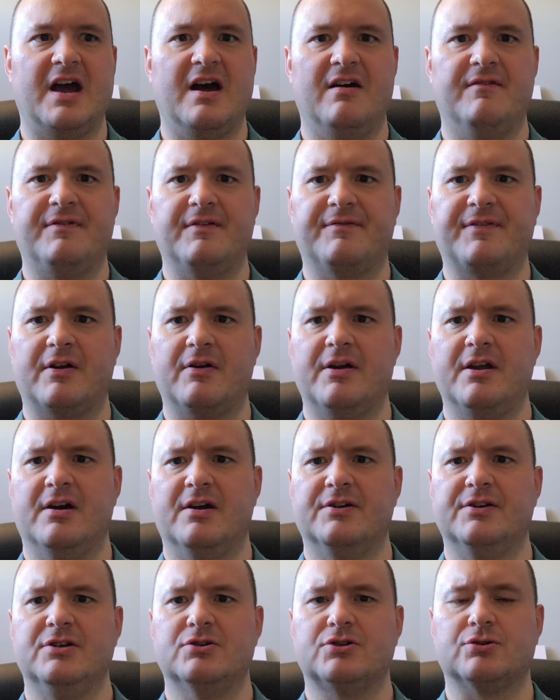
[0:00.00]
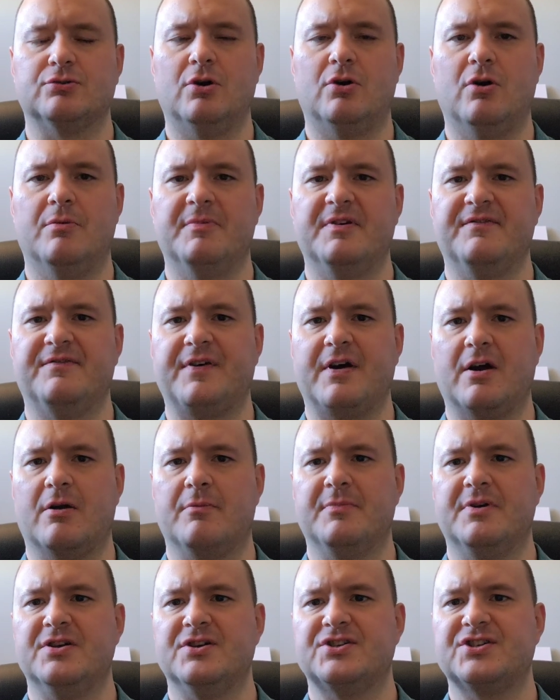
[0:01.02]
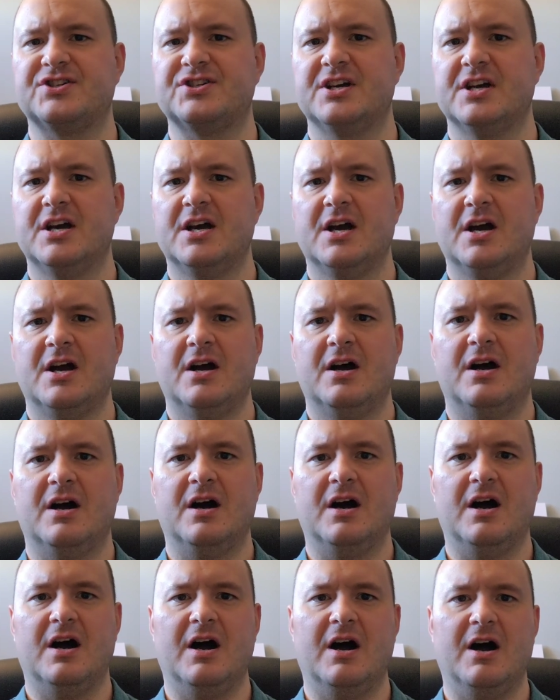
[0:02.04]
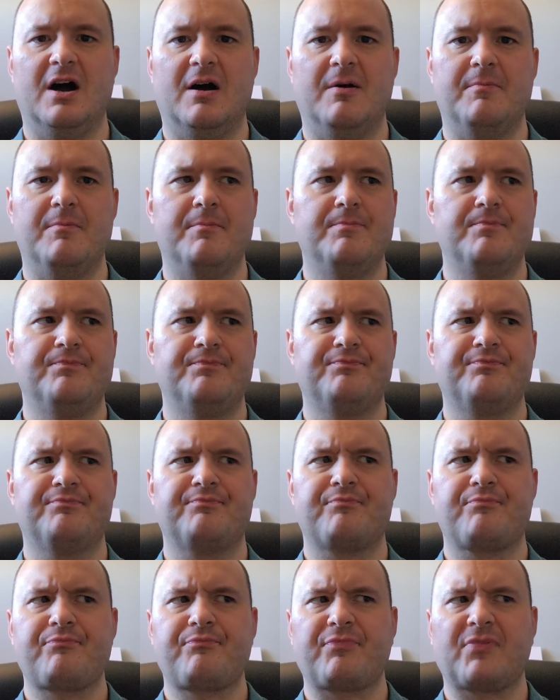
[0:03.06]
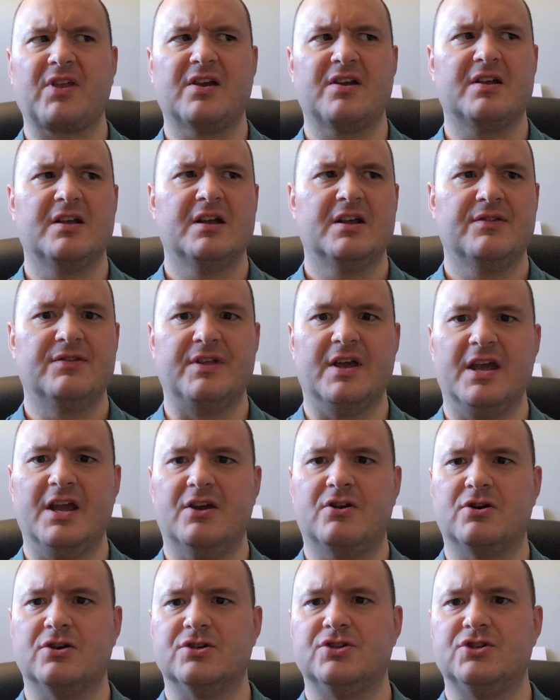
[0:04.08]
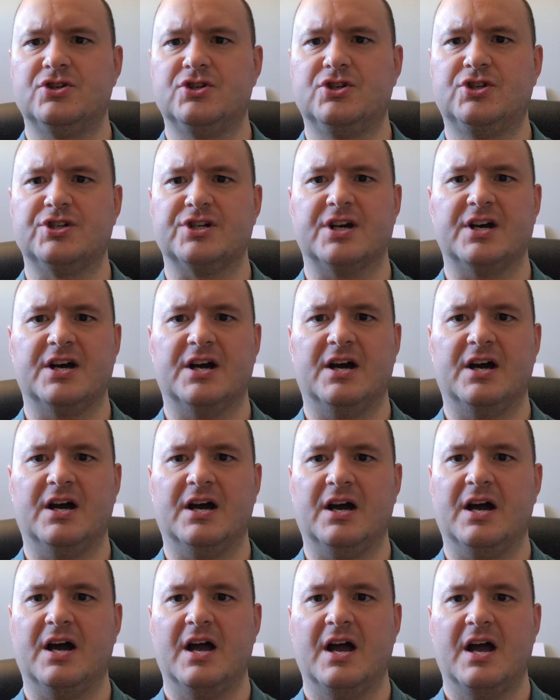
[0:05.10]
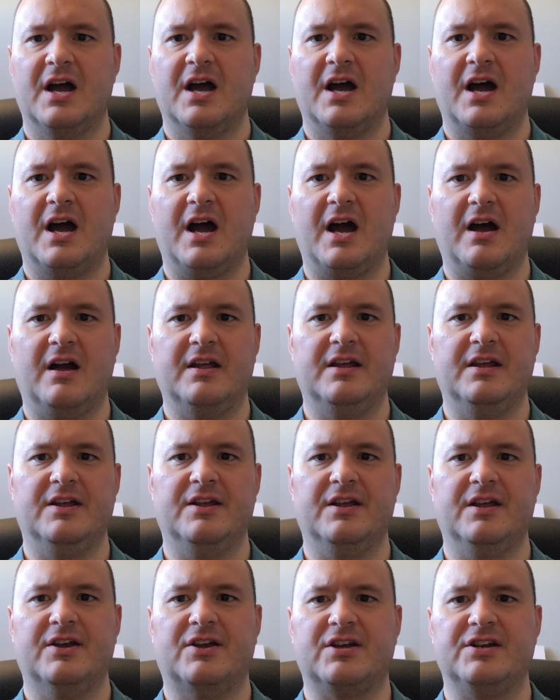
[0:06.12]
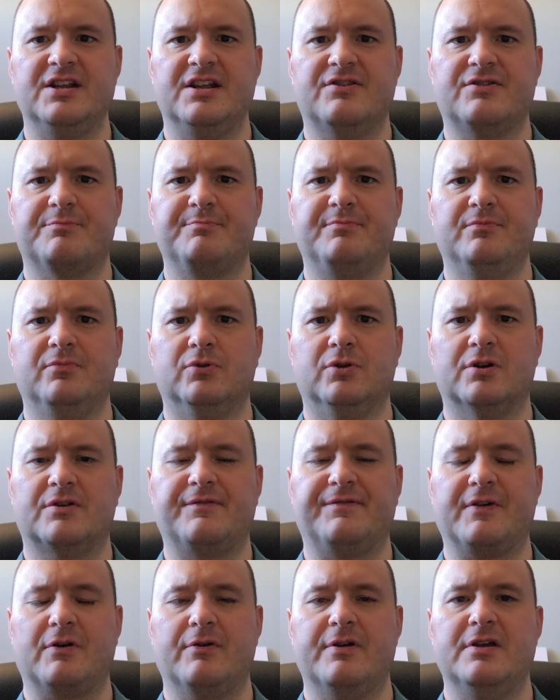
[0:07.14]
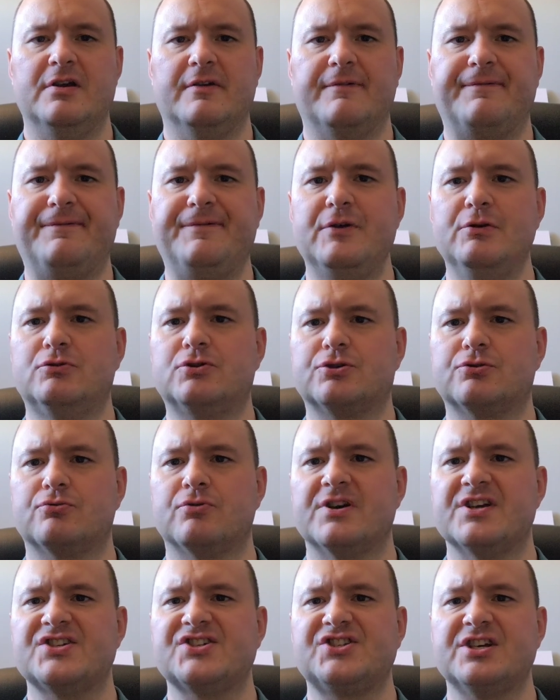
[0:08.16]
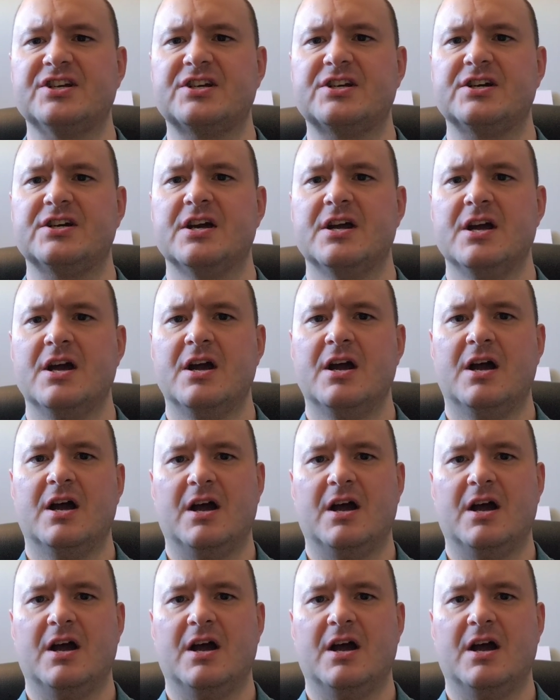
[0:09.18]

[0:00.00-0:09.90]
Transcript: can have a very unusual home environment. Um, they could uh, ha- it, it, can either look very uh, futuristic